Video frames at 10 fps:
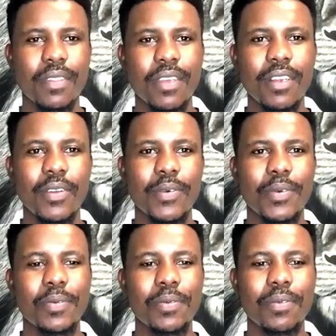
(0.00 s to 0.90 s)

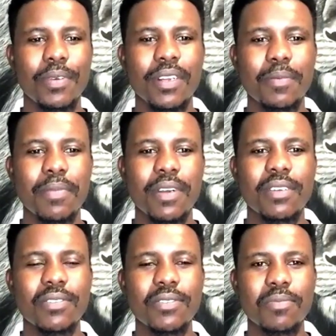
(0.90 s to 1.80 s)
Hello, welcome
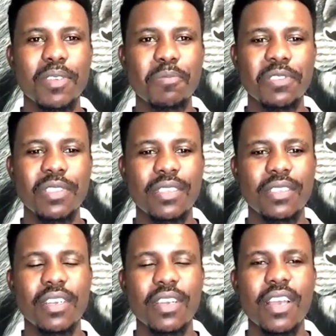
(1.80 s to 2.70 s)
back to Mtambo's Desk,